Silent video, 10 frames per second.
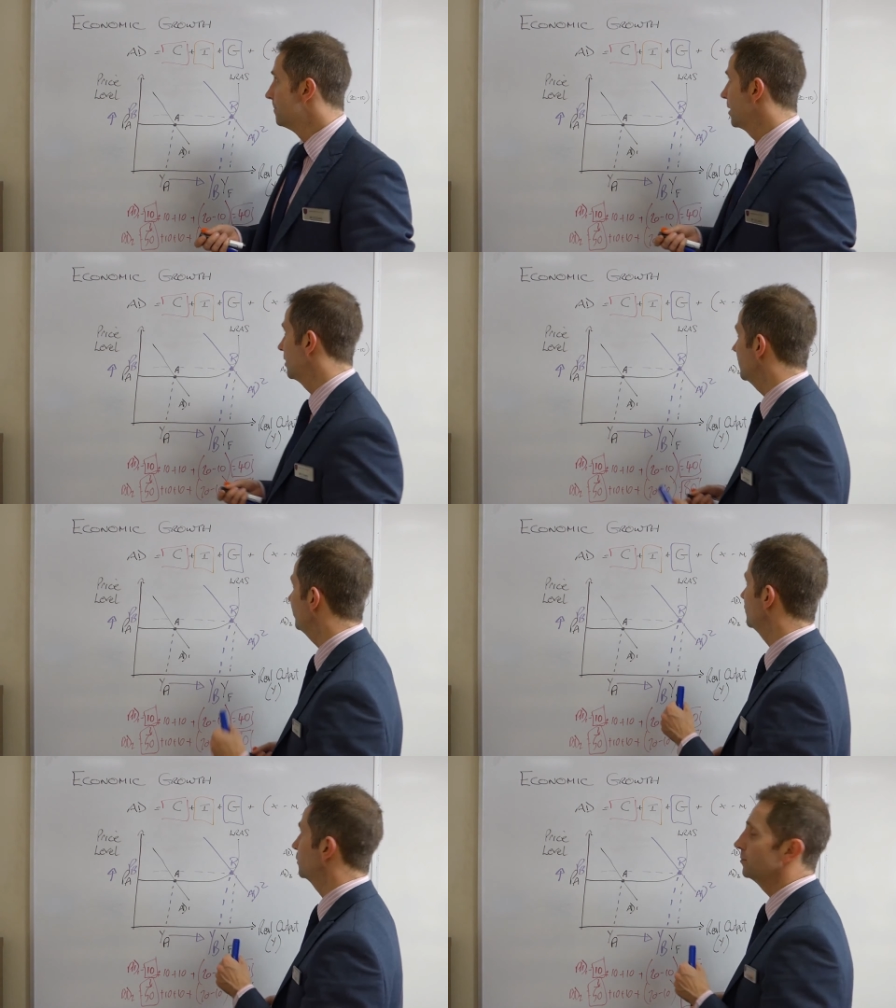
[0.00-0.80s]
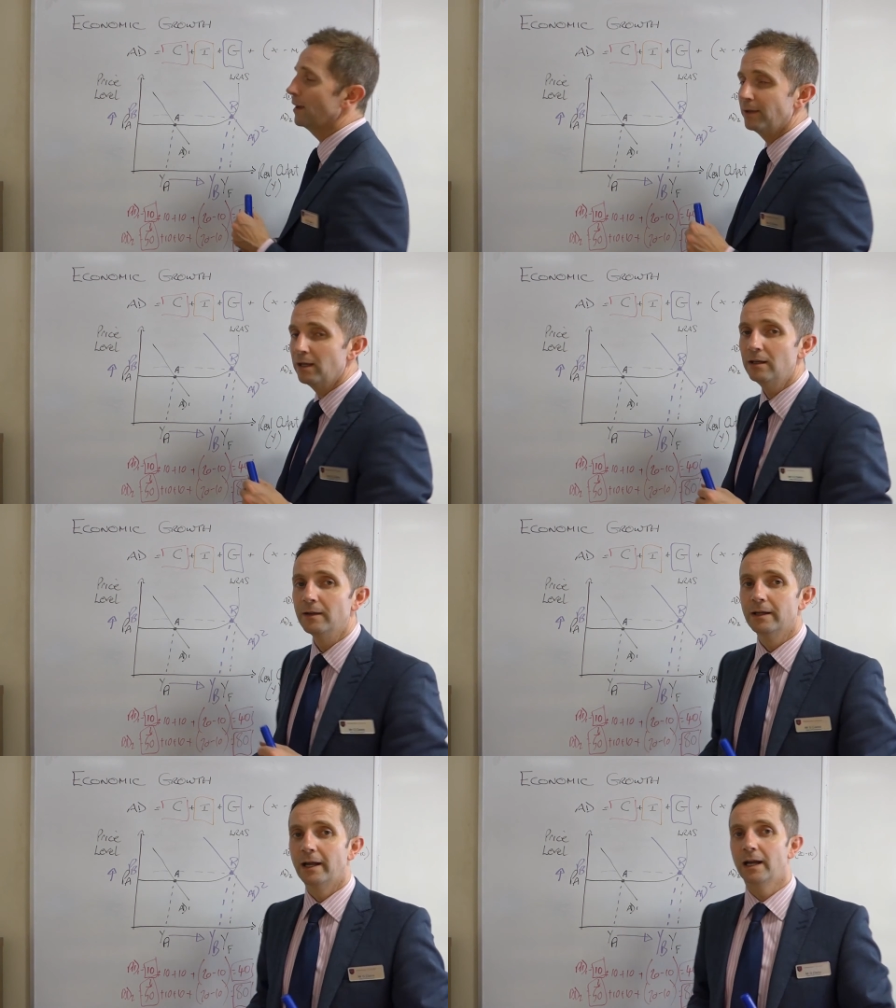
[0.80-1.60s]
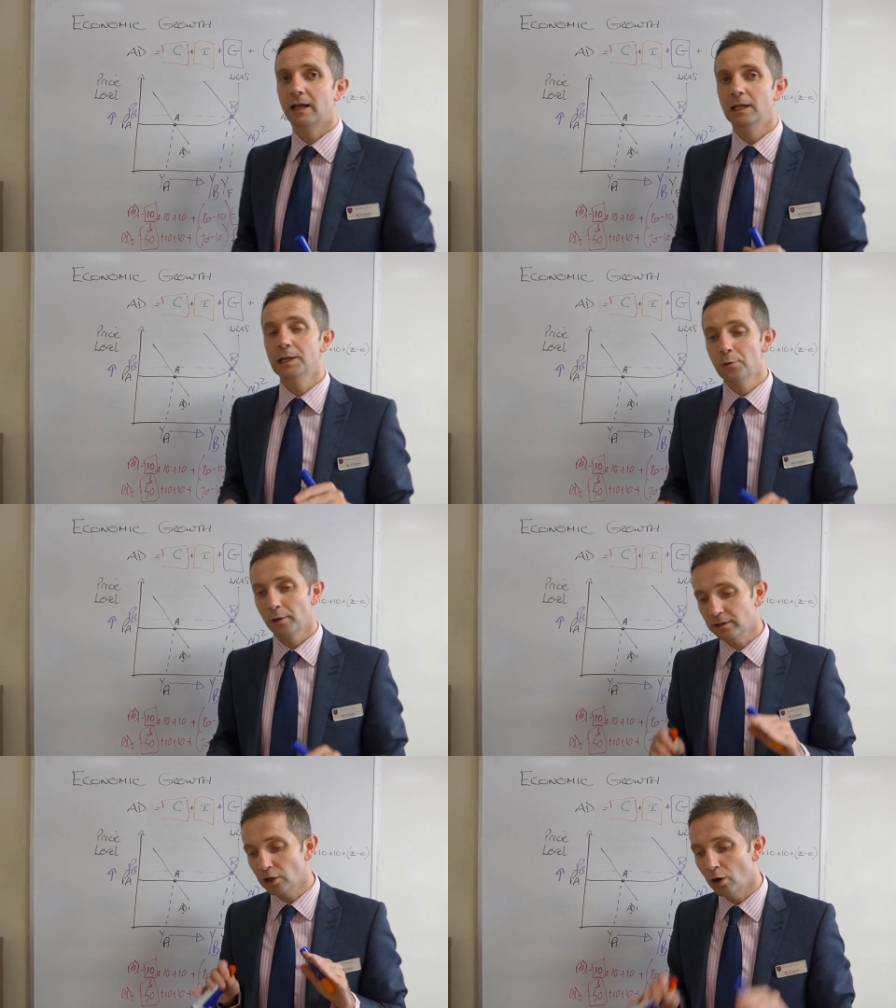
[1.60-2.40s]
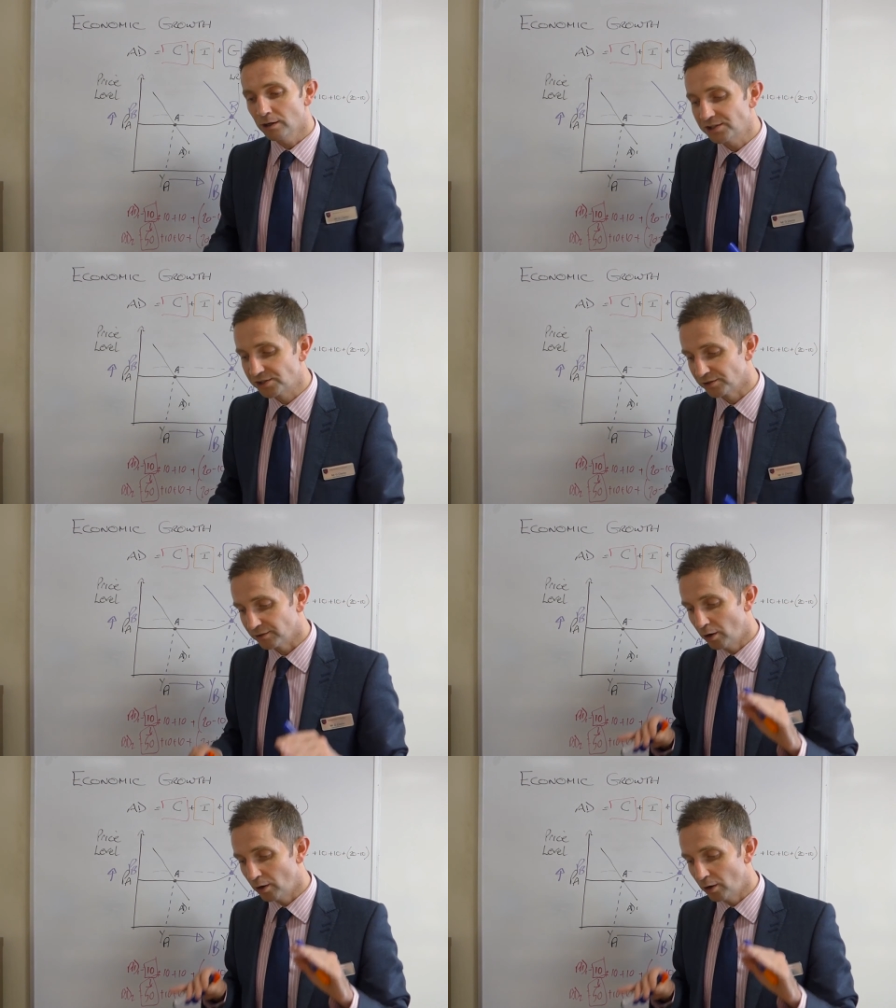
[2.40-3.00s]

But if you could maybe uh, lower costs